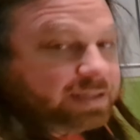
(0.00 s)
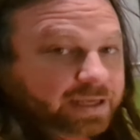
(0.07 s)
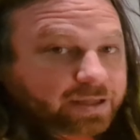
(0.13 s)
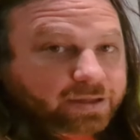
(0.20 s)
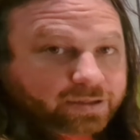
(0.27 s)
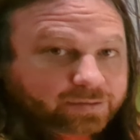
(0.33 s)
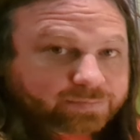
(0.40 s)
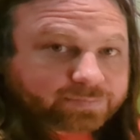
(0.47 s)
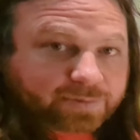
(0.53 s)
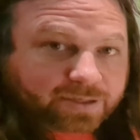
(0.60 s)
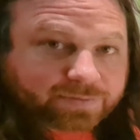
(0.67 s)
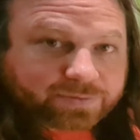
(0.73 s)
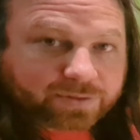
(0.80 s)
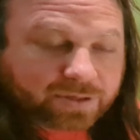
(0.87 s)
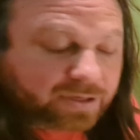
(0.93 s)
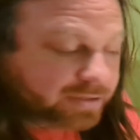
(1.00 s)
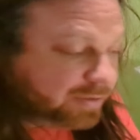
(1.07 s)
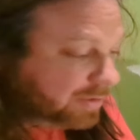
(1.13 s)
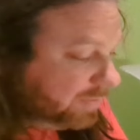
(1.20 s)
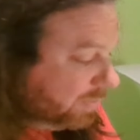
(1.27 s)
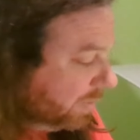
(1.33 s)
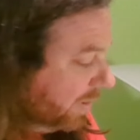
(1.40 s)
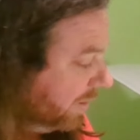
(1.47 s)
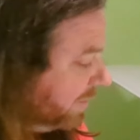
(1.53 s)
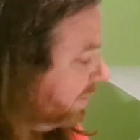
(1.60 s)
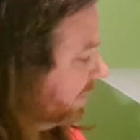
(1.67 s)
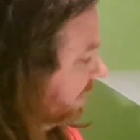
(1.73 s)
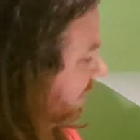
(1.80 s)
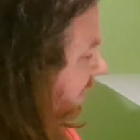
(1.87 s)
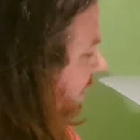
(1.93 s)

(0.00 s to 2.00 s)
together after a lot of work.